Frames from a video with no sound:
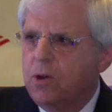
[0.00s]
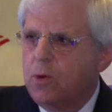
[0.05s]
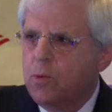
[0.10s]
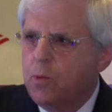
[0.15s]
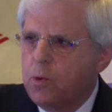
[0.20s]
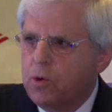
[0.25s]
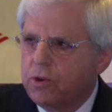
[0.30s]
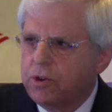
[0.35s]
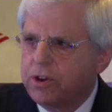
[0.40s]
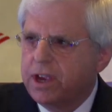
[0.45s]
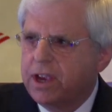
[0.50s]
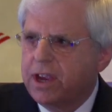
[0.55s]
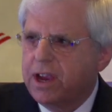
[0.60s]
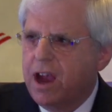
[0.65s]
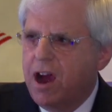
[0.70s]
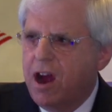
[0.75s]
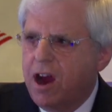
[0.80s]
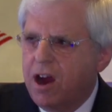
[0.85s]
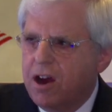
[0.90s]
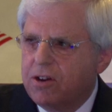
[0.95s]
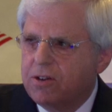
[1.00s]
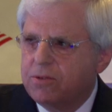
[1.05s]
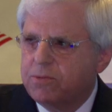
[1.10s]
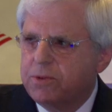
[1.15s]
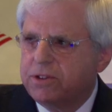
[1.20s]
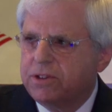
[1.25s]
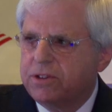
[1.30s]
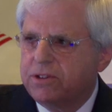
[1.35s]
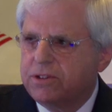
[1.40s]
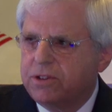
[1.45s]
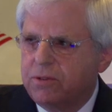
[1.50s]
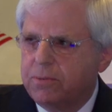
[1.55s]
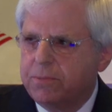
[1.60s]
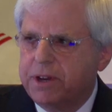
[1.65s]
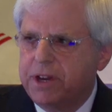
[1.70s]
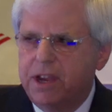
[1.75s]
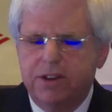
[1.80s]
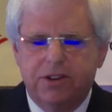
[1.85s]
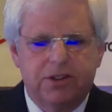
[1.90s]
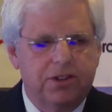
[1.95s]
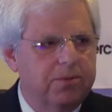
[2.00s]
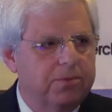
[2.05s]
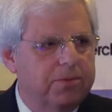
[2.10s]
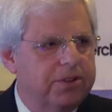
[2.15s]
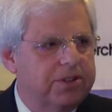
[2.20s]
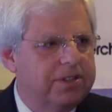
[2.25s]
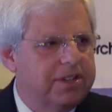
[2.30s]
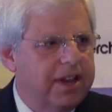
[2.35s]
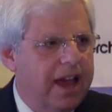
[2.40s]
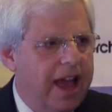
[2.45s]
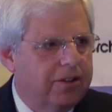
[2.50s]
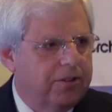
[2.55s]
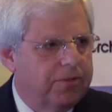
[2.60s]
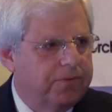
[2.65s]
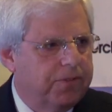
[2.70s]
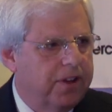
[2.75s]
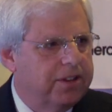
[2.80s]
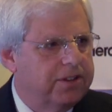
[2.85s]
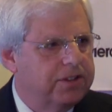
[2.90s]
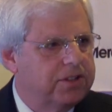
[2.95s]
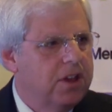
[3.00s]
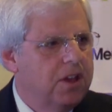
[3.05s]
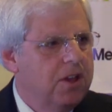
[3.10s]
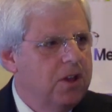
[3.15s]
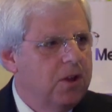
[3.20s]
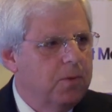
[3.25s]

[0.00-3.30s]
working hard with determination, with sacrifice,